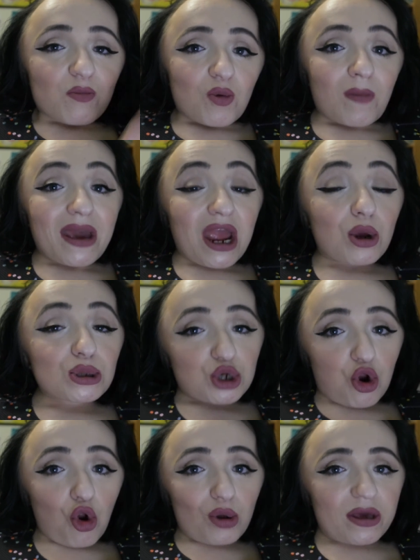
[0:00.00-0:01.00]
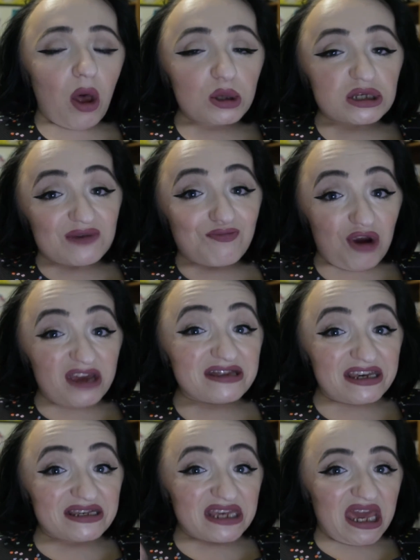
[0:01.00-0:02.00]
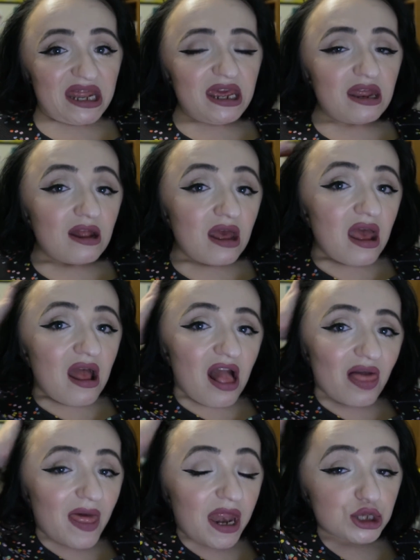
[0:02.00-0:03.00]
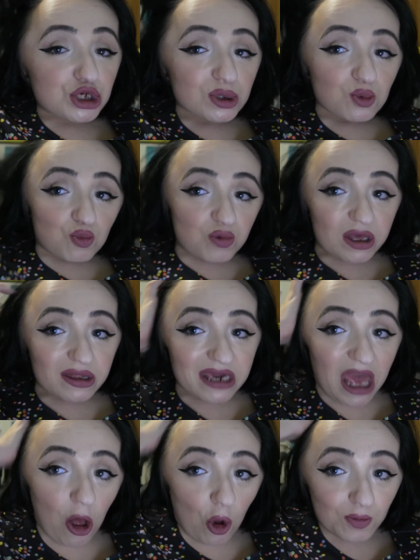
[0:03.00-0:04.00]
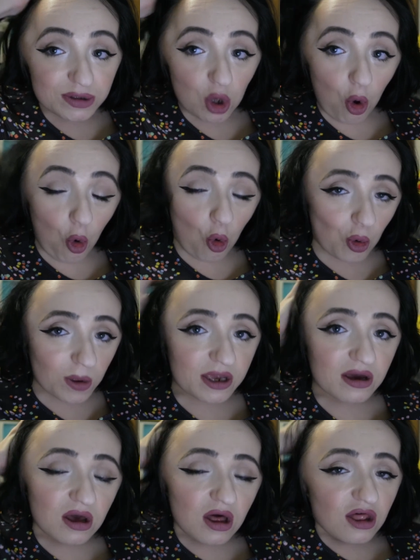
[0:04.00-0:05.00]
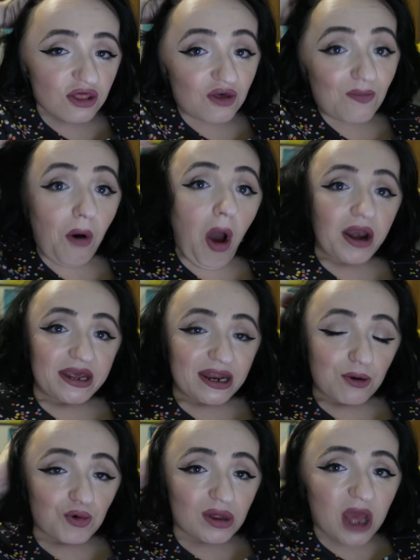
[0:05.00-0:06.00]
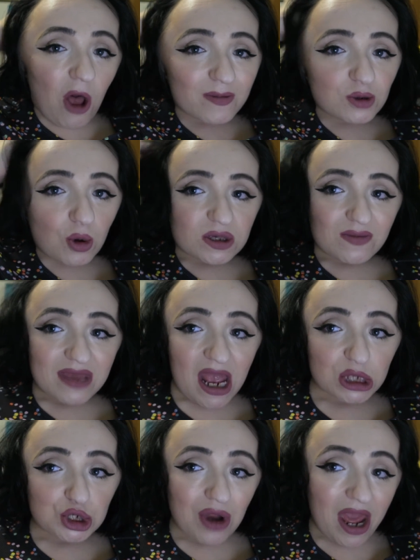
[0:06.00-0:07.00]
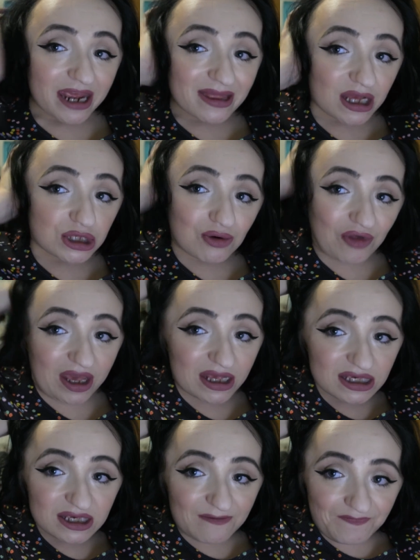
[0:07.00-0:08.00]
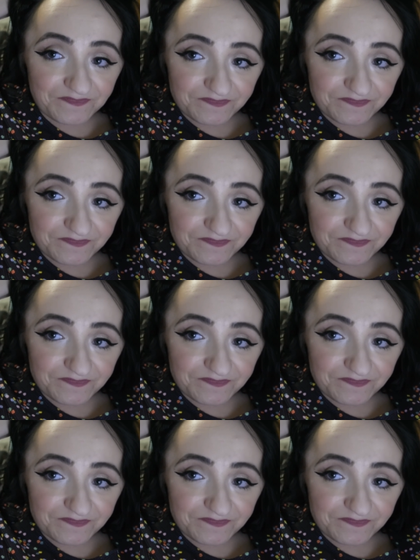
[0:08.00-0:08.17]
but when my hair is curly, I'll spray this in it and then it just really helps hold the body and it really helps hold some texture and I can like do this